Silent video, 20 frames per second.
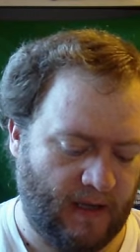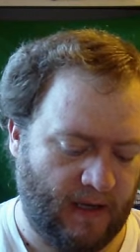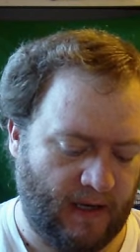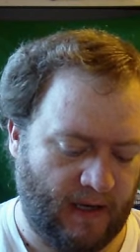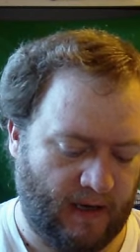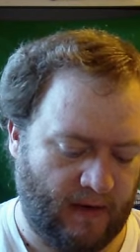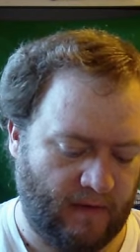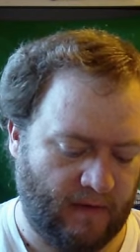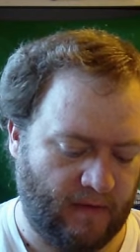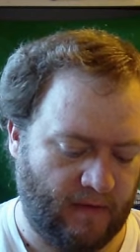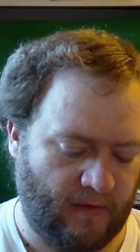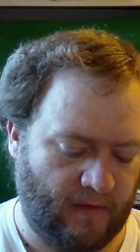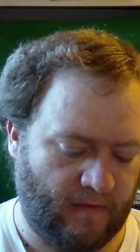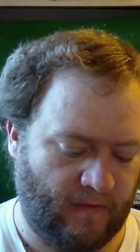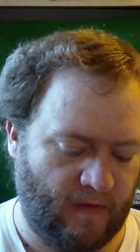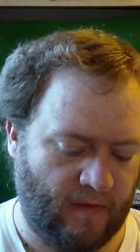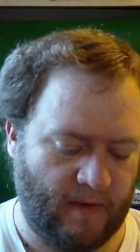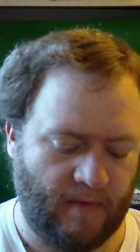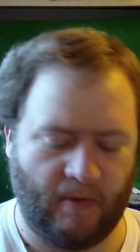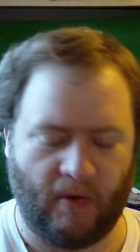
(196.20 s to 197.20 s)
you know,
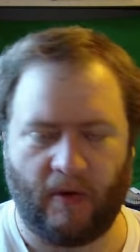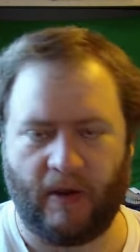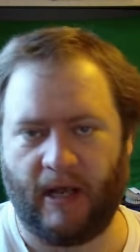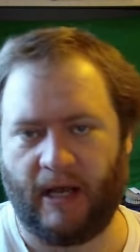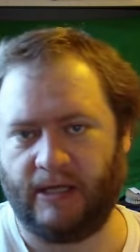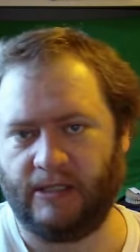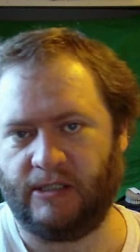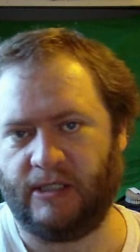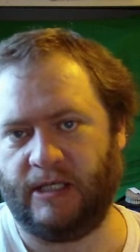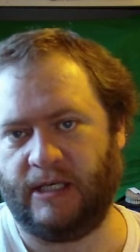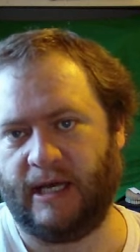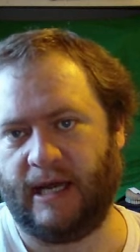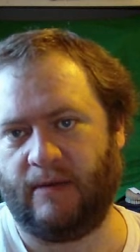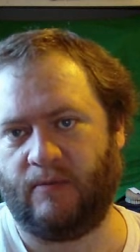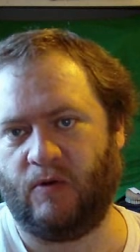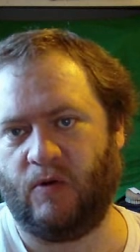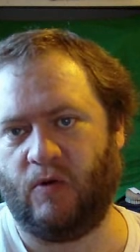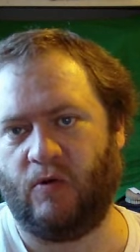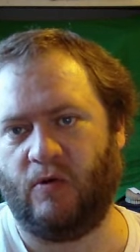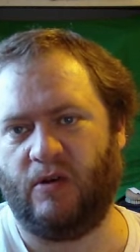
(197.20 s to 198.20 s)
I've got my Pocket HD
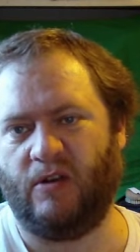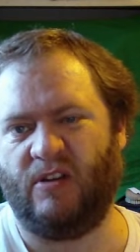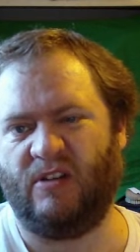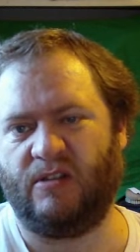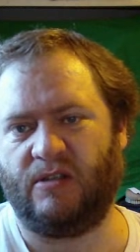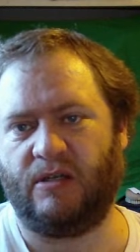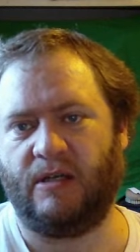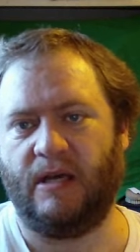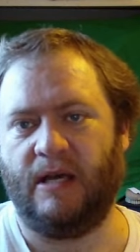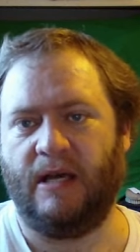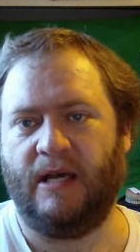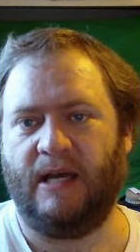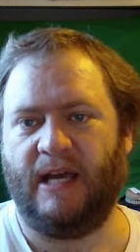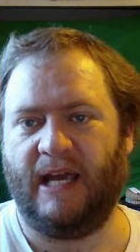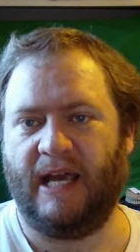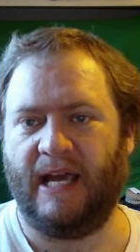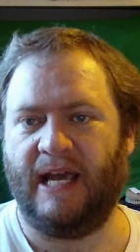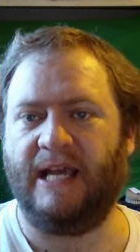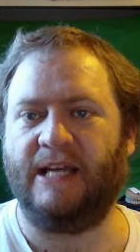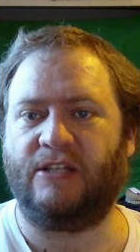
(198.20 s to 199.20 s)
camcorders.
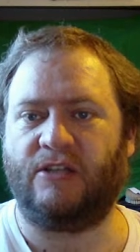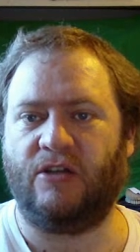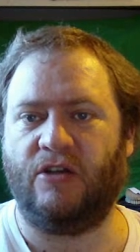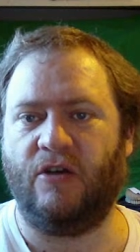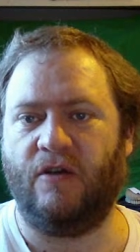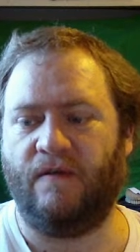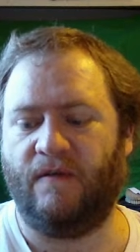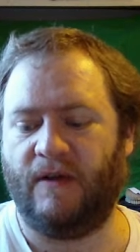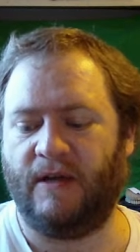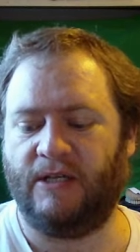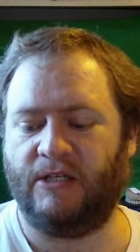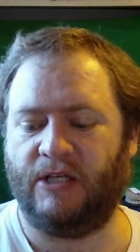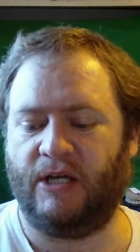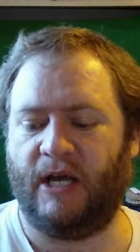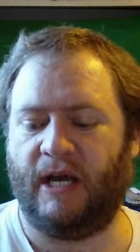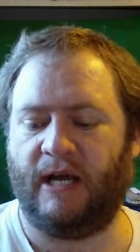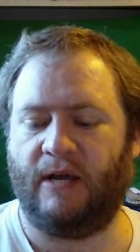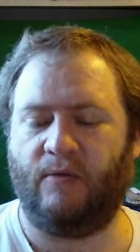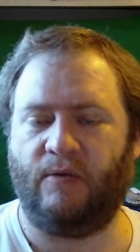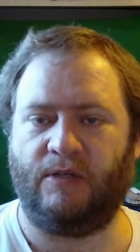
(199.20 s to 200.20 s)
It is
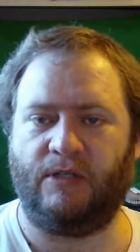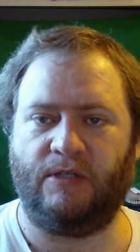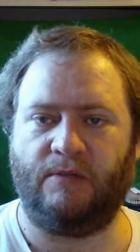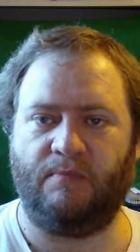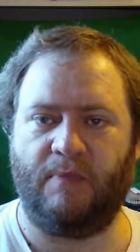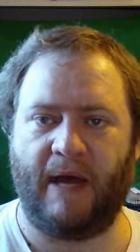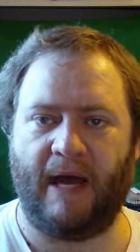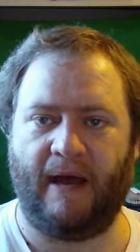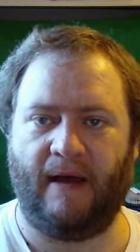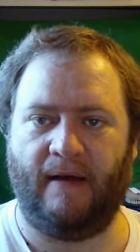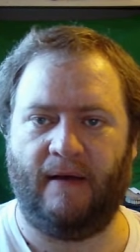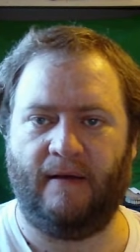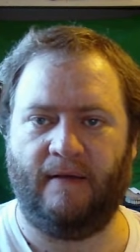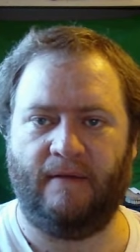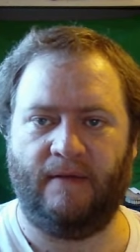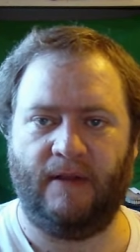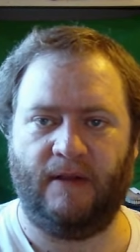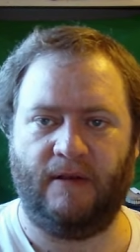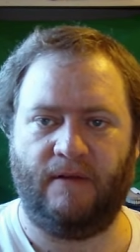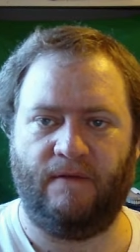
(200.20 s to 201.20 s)
qvga, which is better
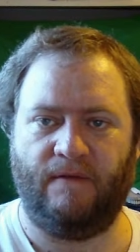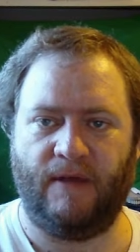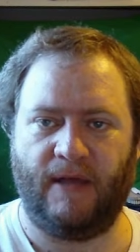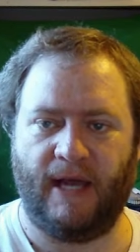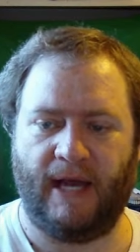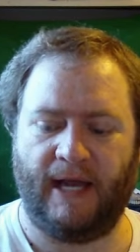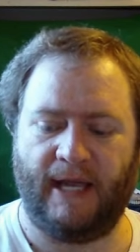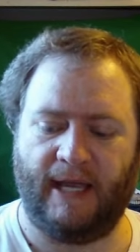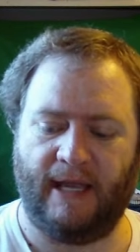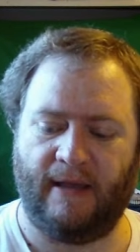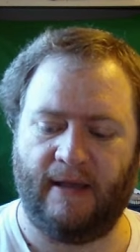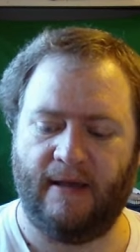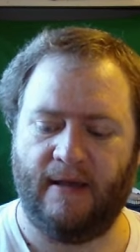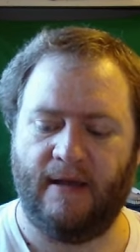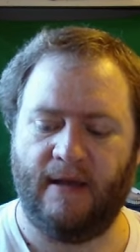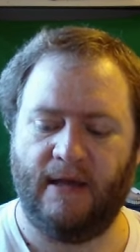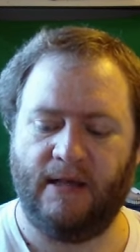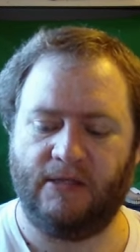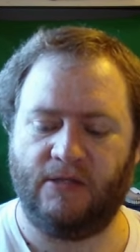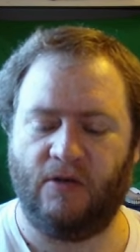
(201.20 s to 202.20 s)
than the V8.
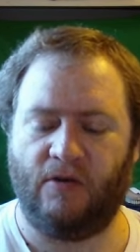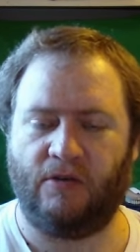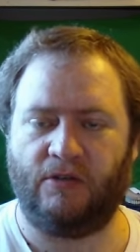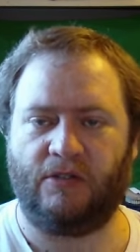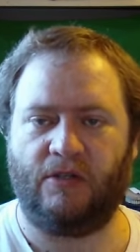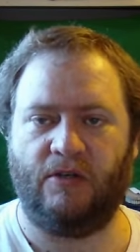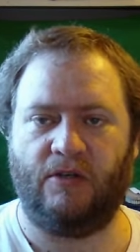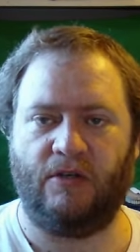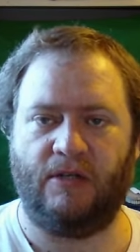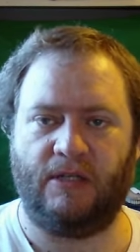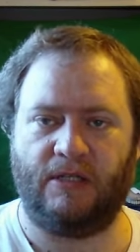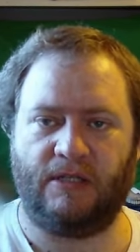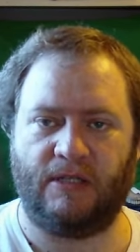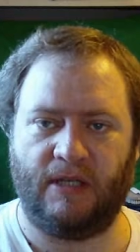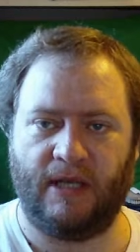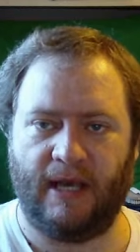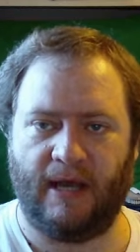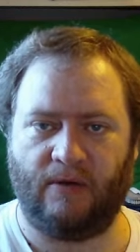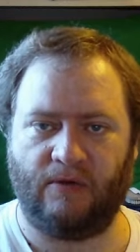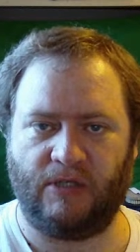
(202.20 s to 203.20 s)
It's not as good as
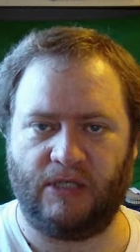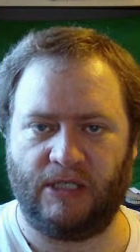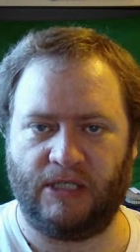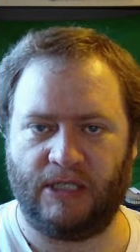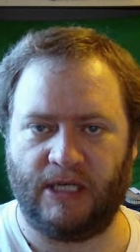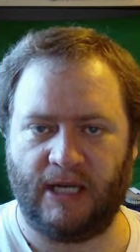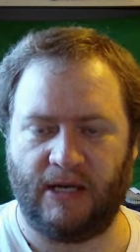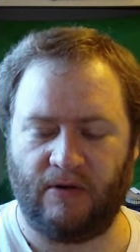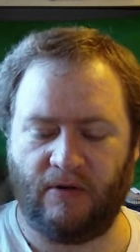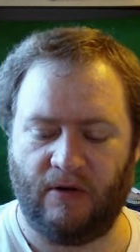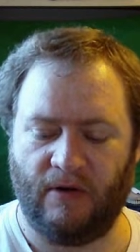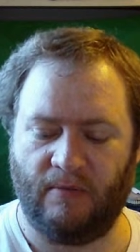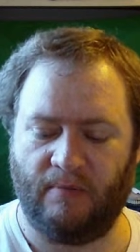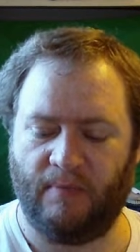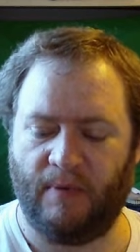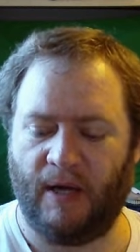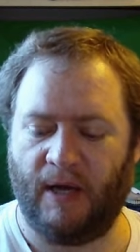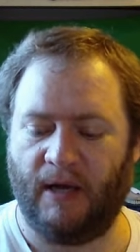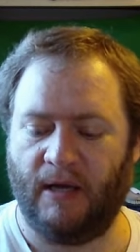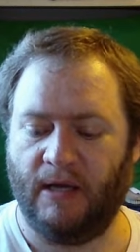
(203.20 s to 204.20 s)
the LG Secret,
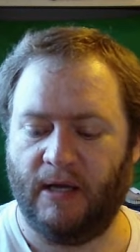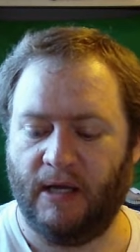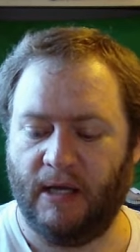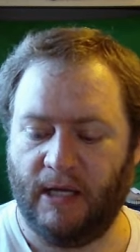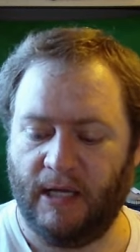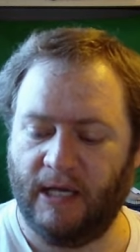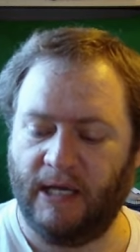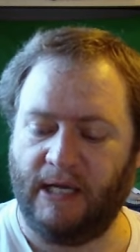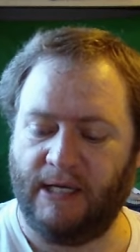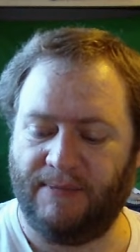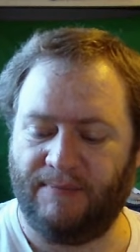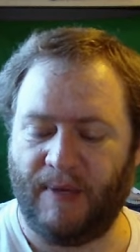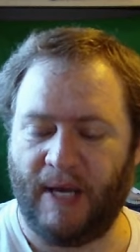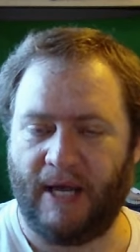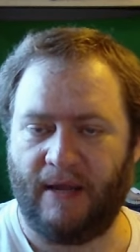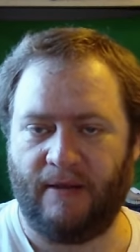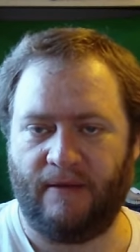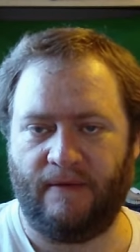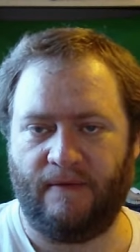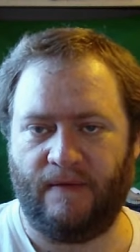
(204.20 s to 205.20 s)
but it is
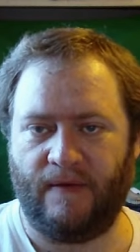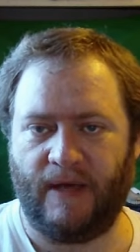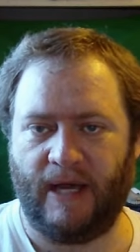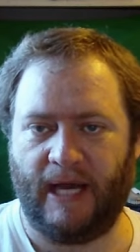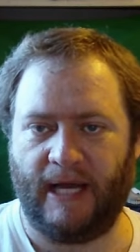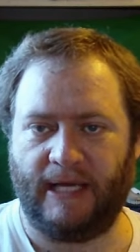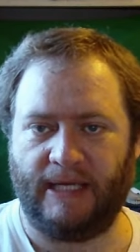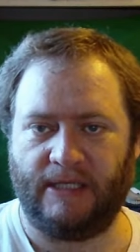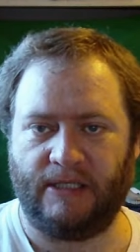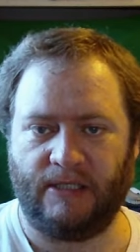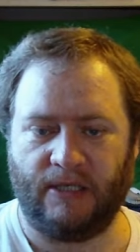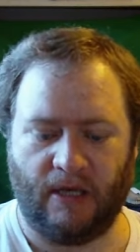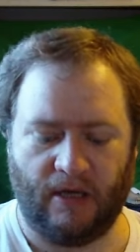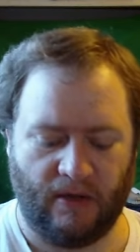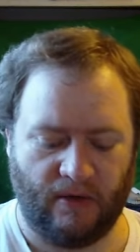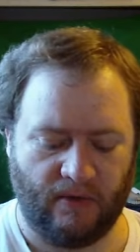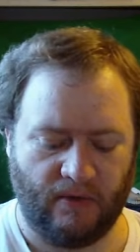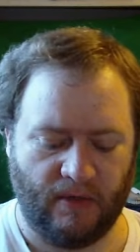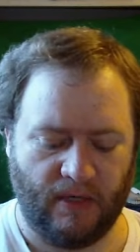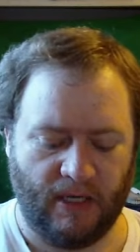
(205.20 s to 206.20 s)
better than the V8,
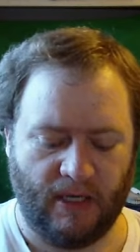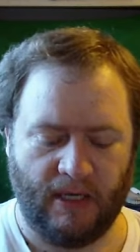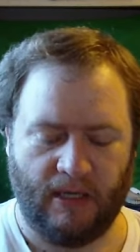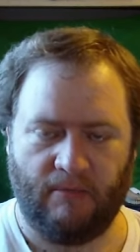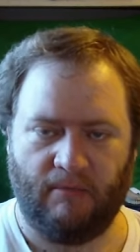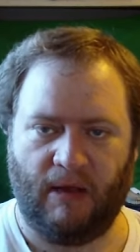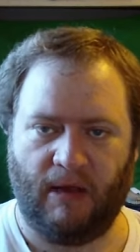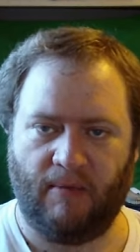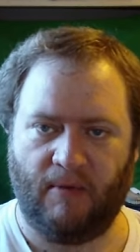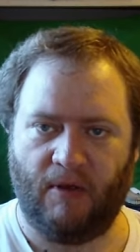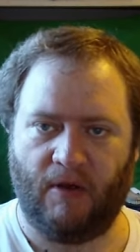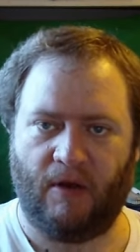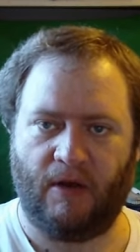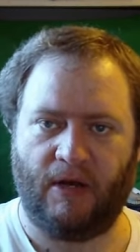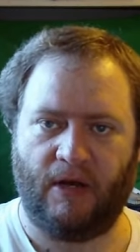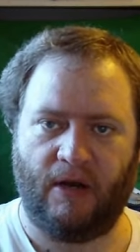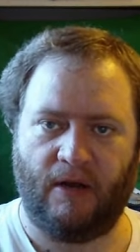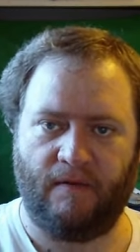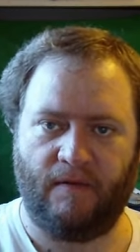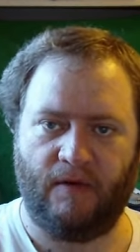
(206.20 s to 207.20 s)
so maybe I
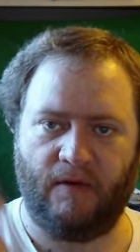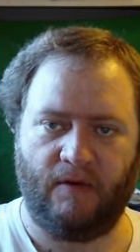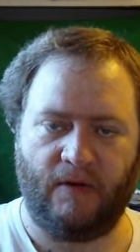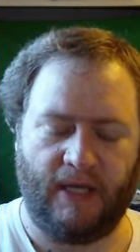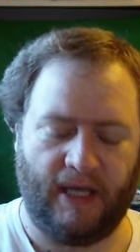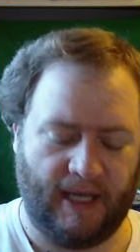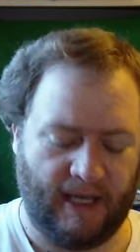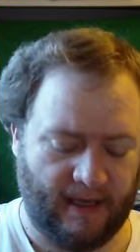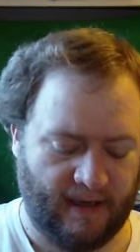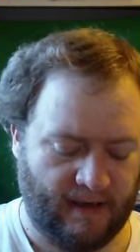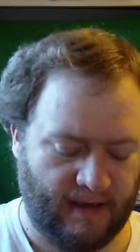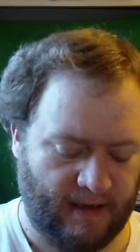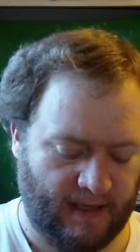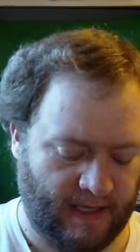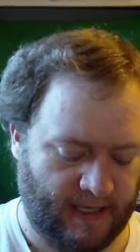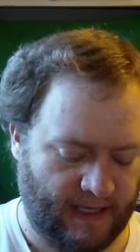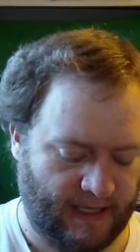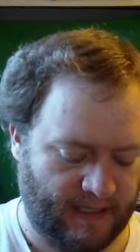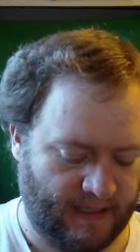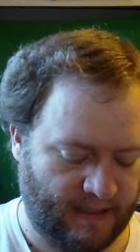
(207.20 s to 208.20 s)
can overlook it.
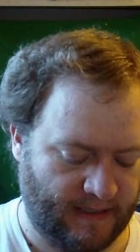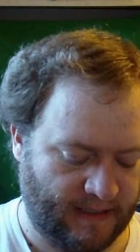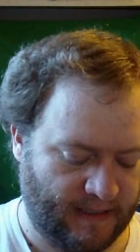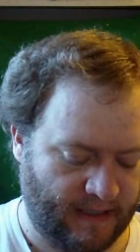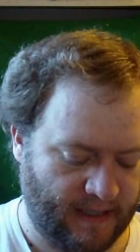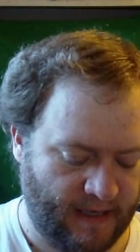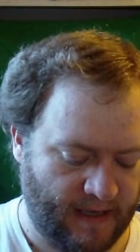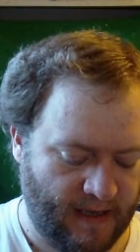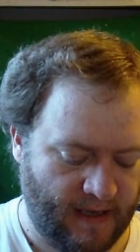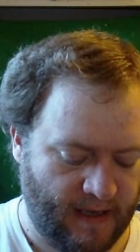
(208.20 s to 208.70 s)
And